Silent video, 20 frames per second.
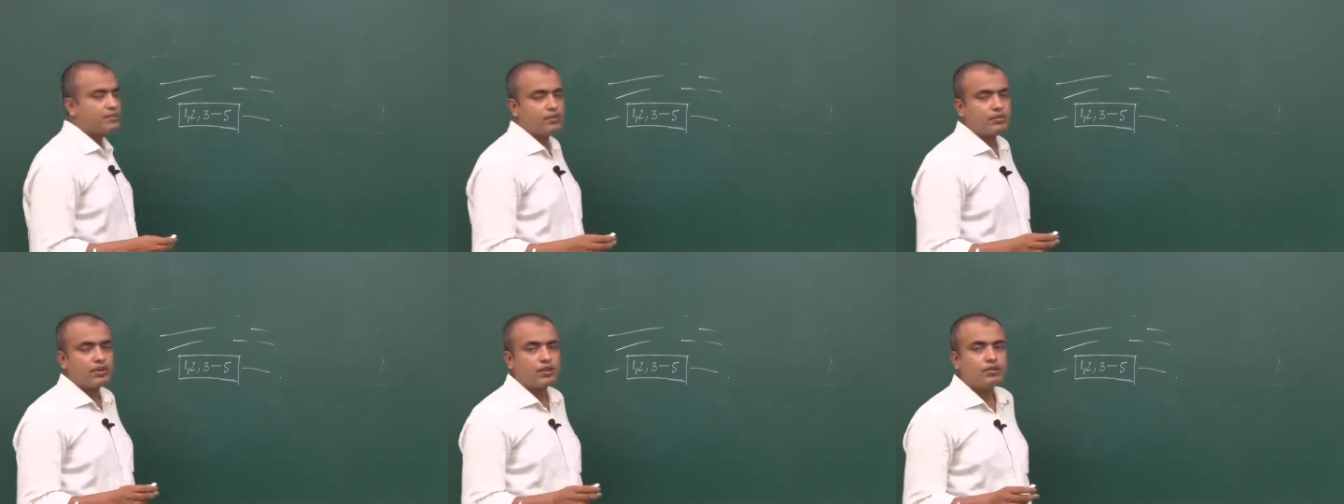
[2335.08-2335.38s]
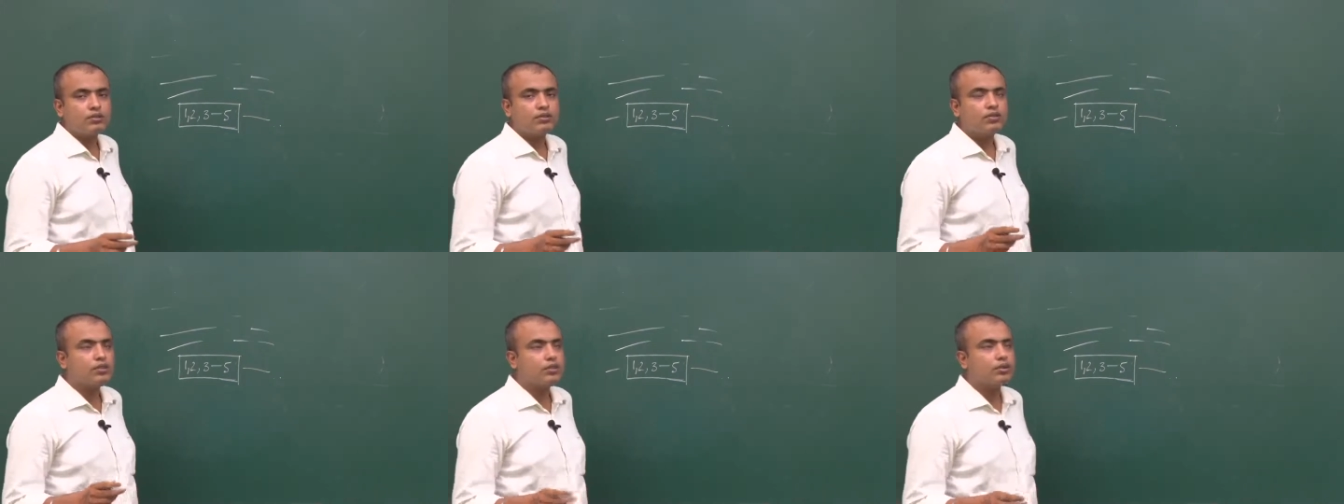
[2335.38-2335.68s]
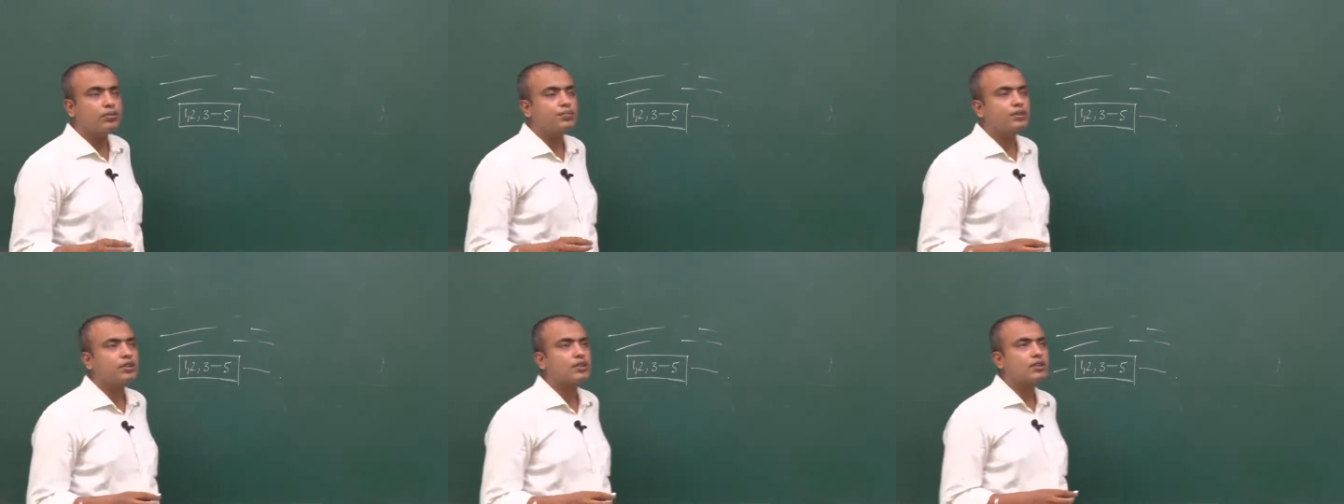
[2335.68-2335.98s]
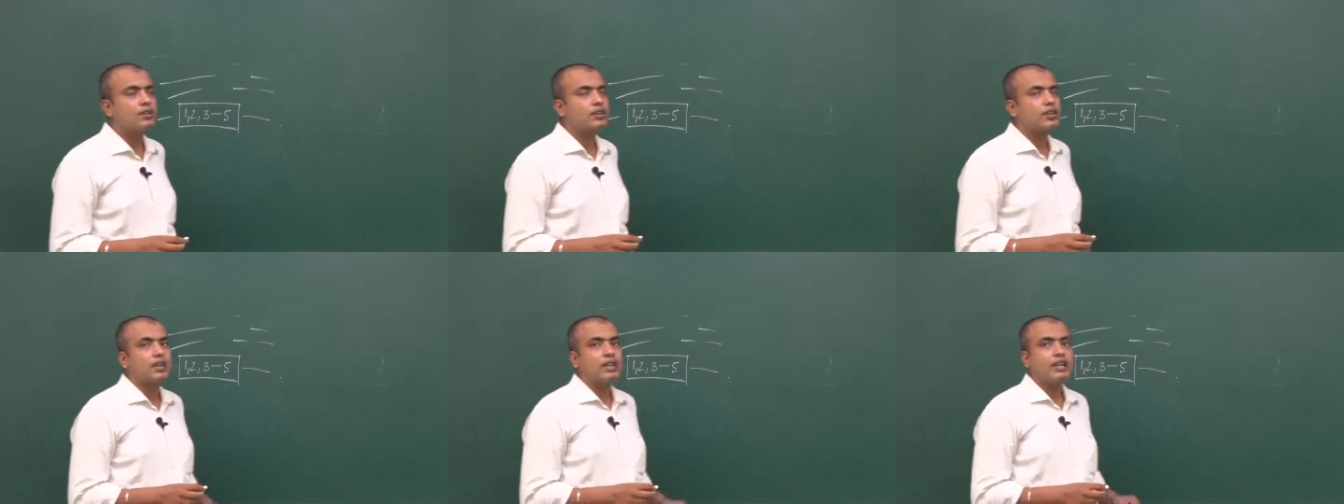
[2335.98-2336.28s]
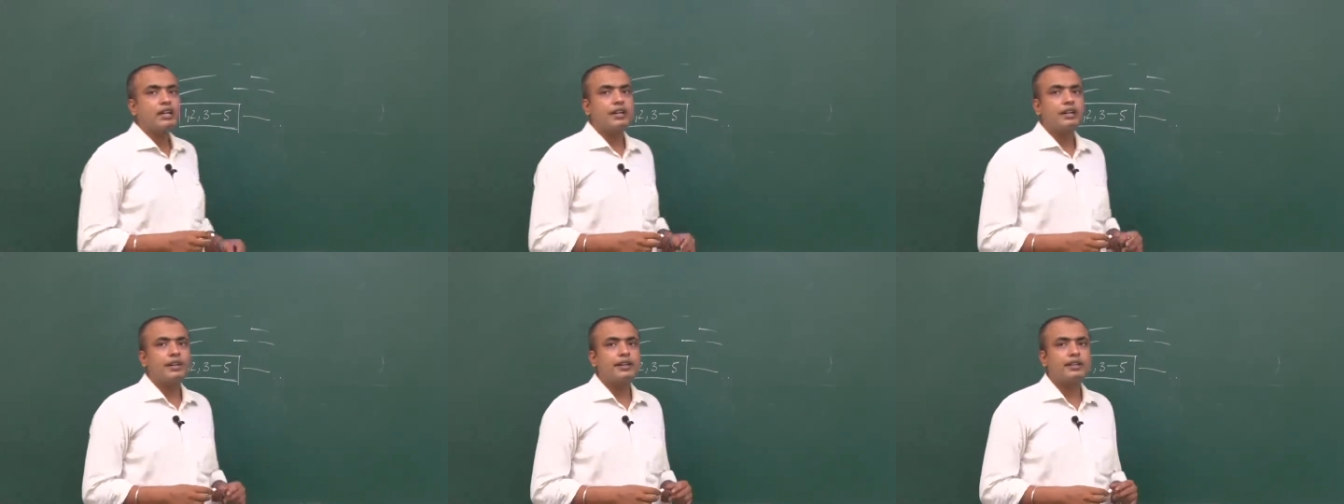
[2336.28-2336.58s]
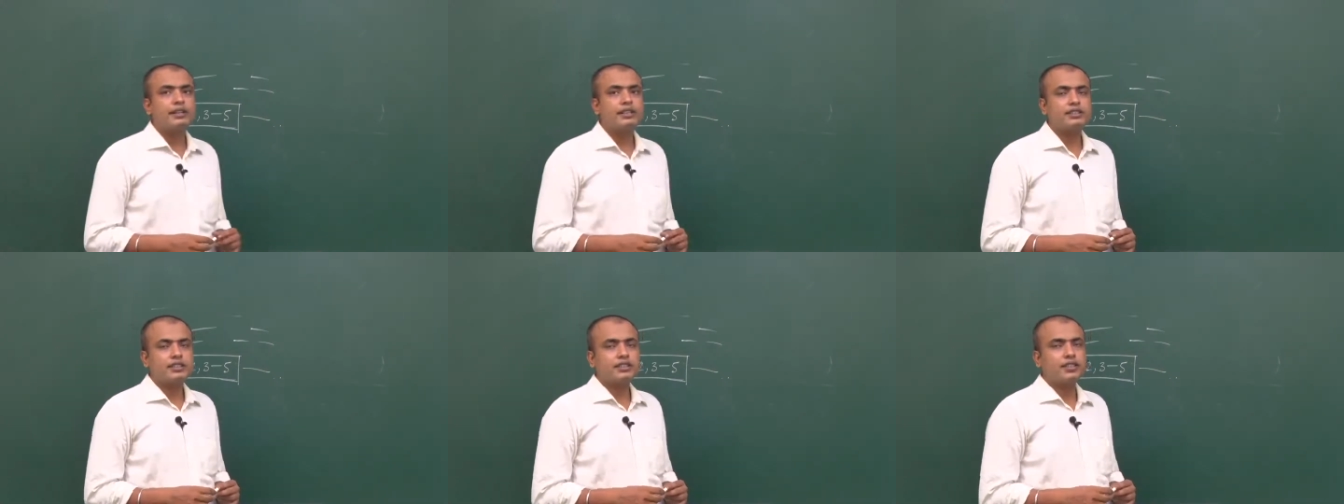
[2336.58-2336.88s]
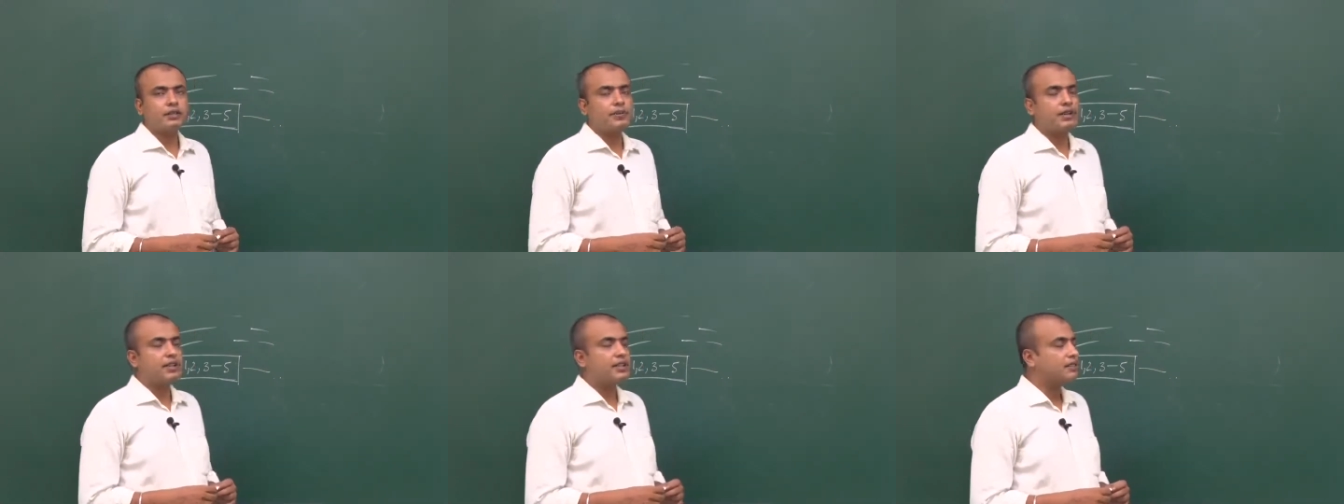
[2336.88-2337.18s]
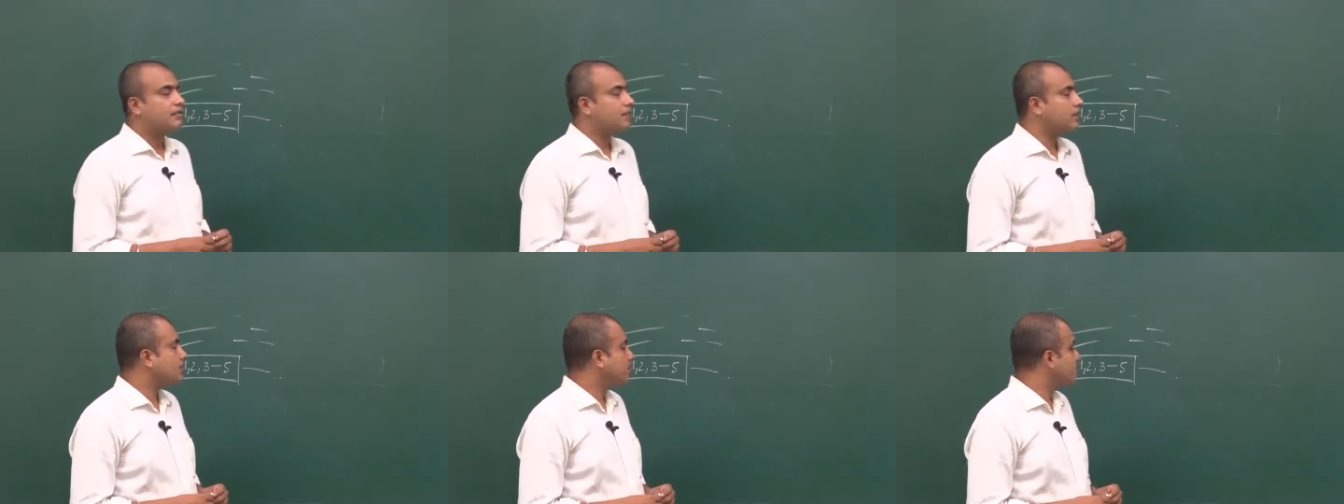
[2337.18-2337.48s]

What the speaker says: you want to group your literature in a particular